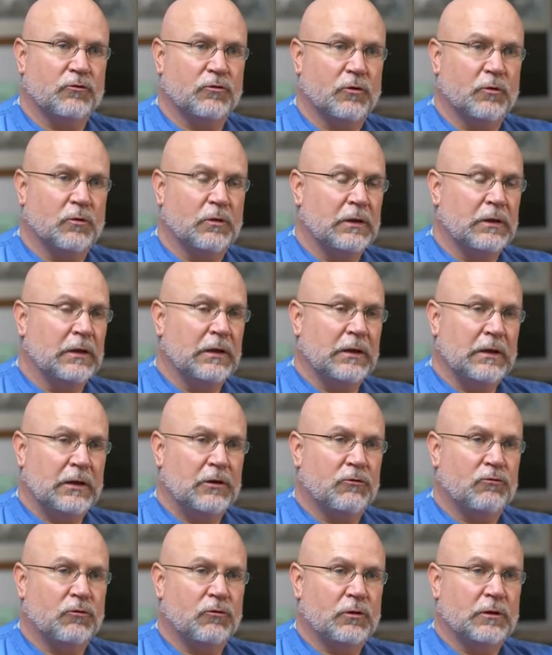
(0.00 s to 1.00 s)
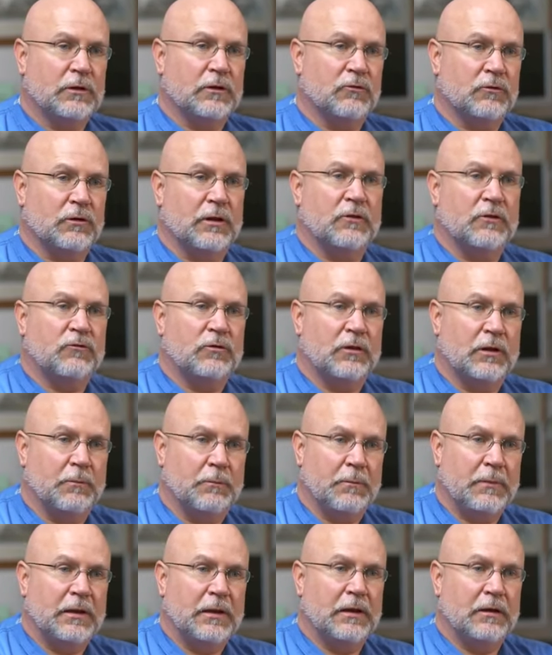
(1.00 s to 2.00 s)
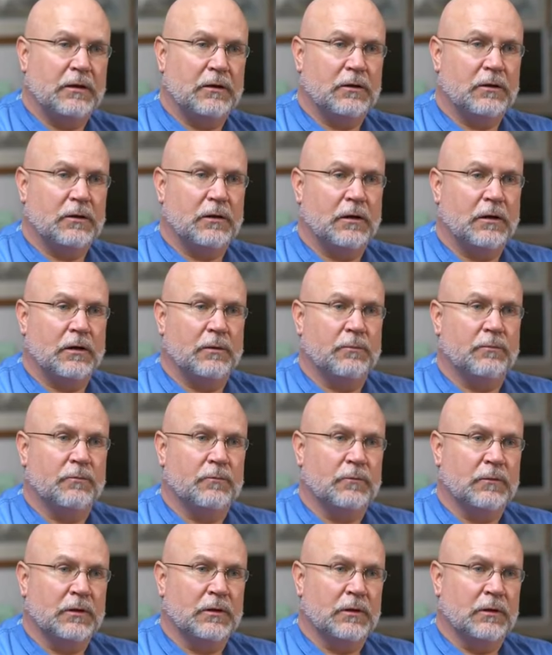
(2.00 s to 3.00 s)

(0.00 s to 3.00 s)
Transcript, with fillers: So it really is less than a minute um,